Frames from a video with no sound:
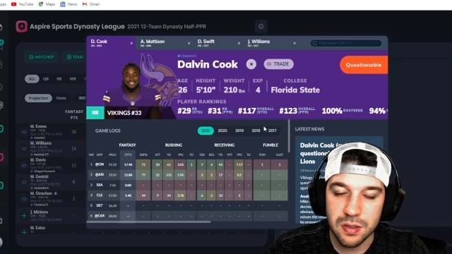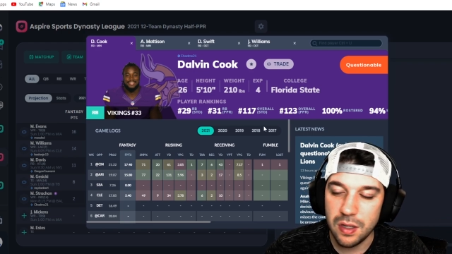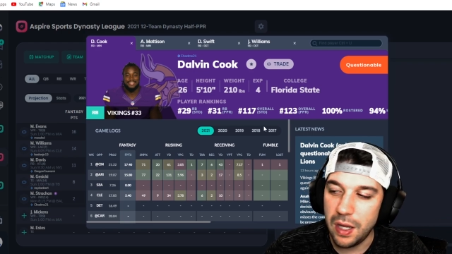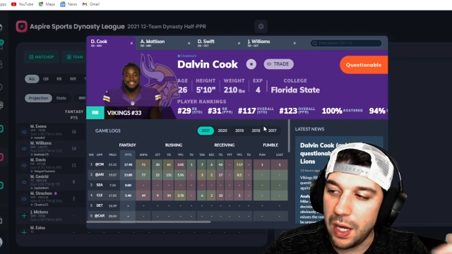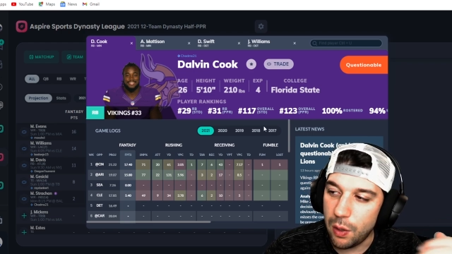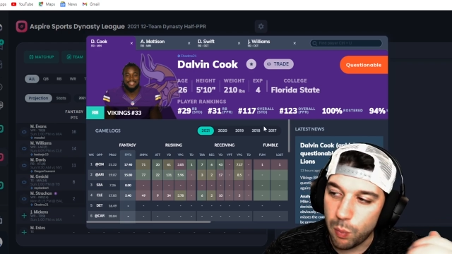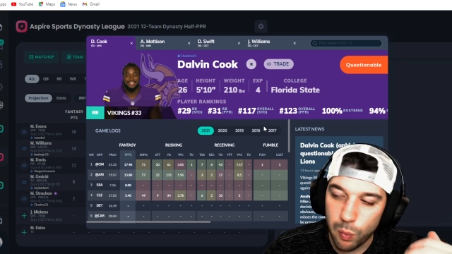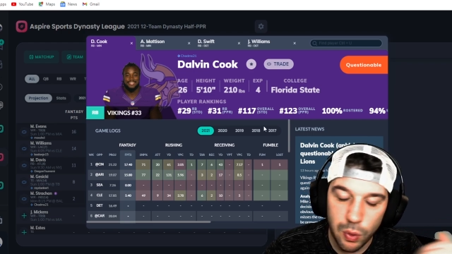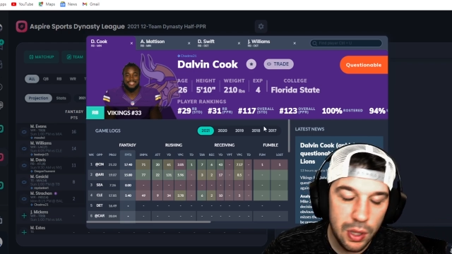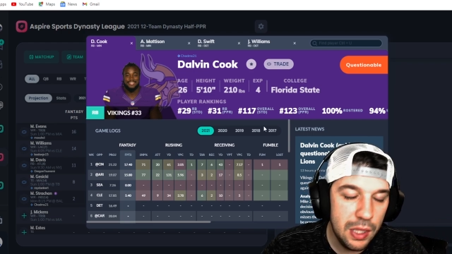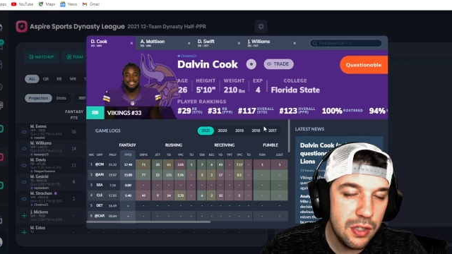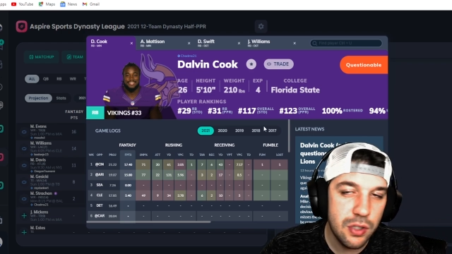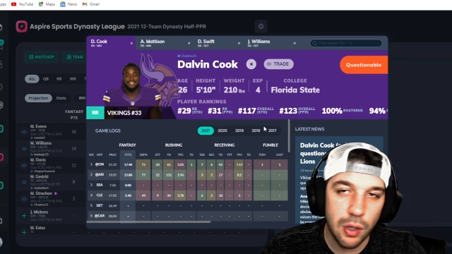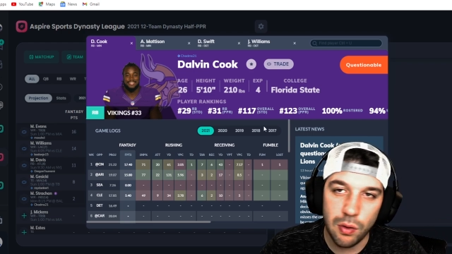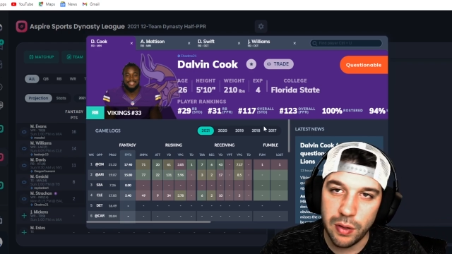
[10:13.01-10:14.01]
I really
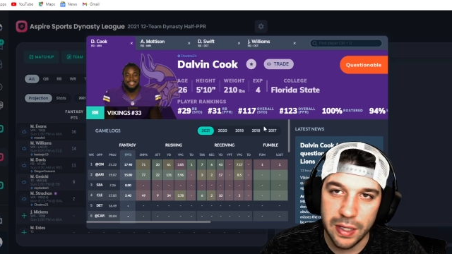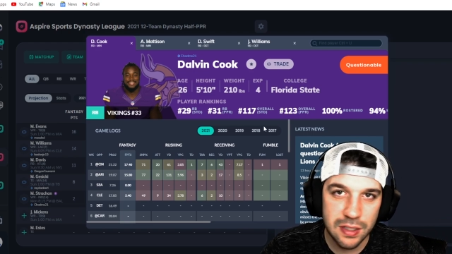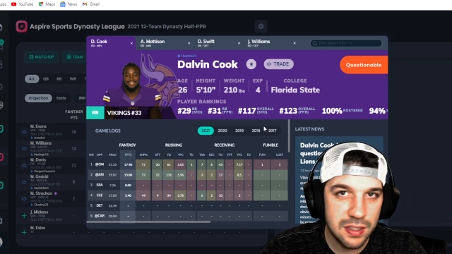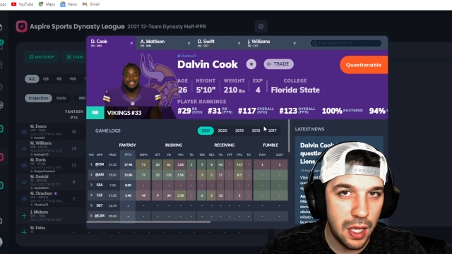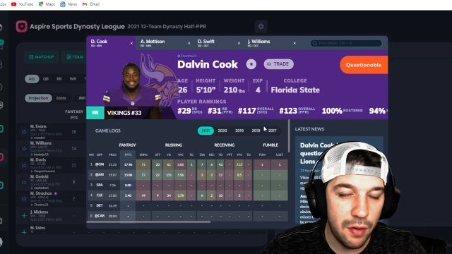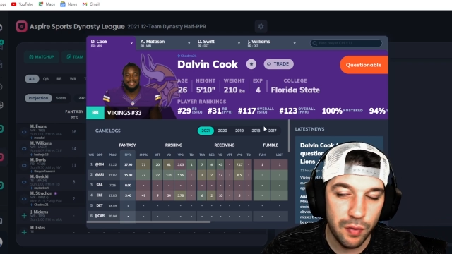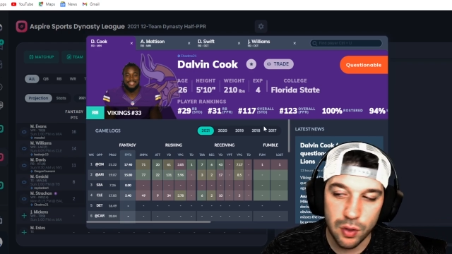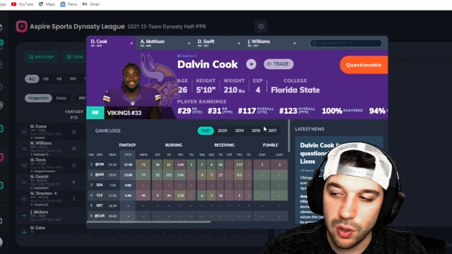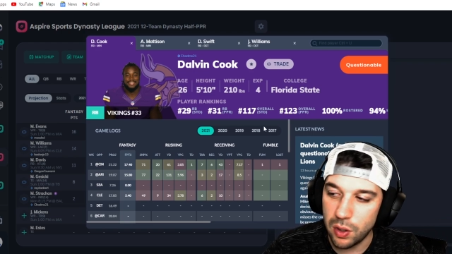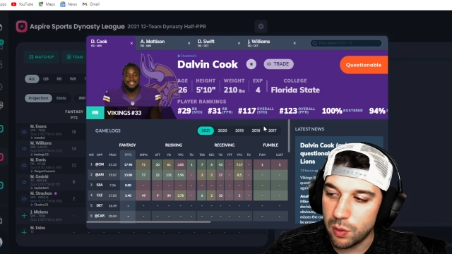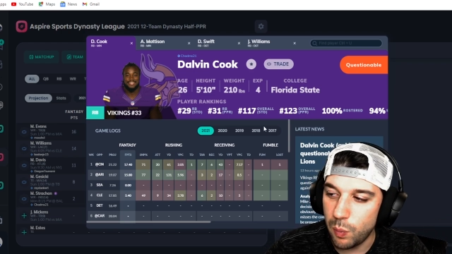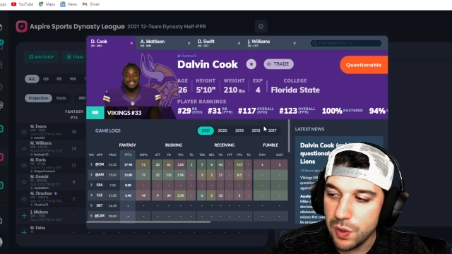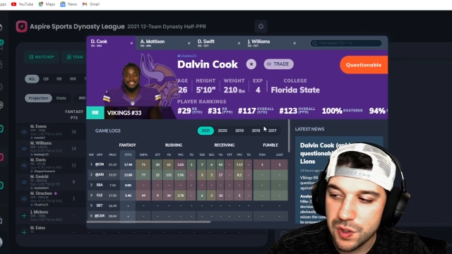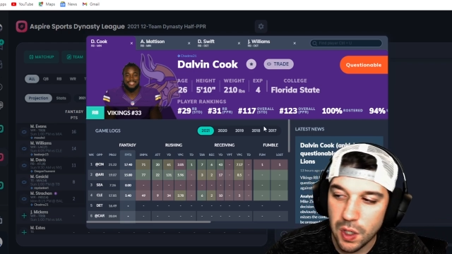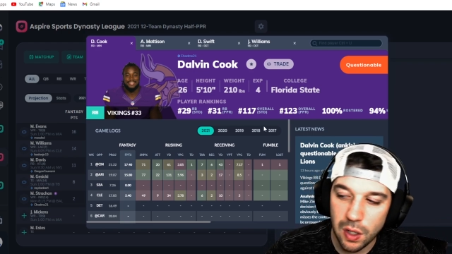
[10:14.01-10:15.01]
don't like Dalvin Cook. We
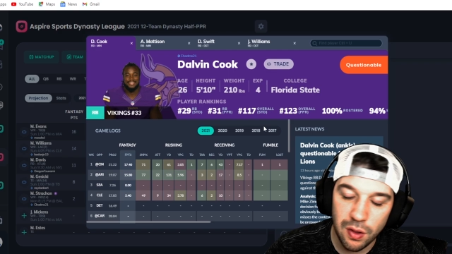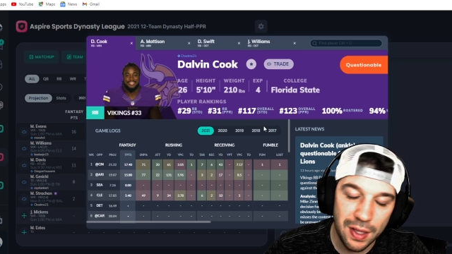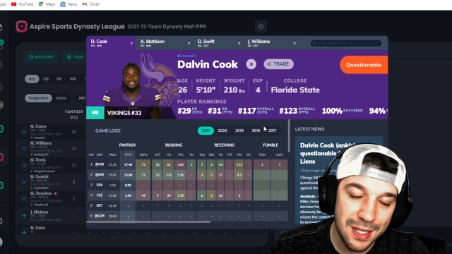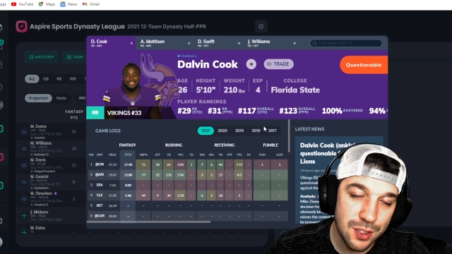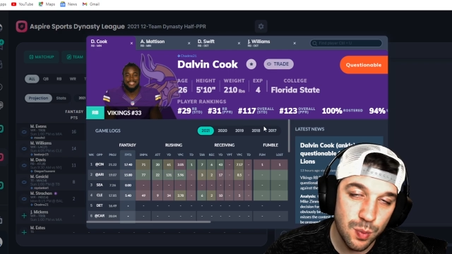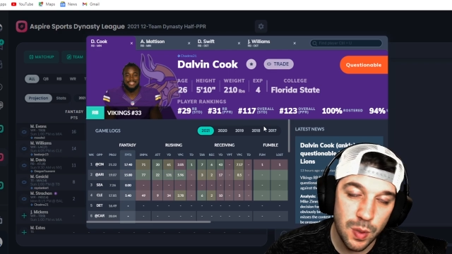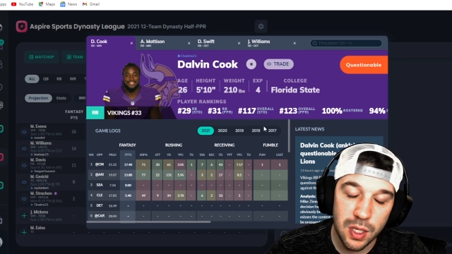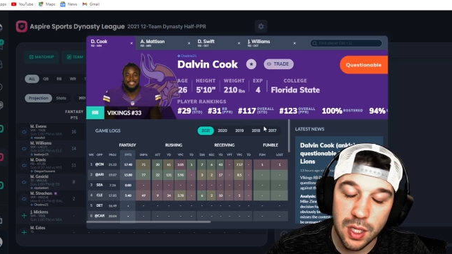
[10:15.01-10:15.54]
saw it last week.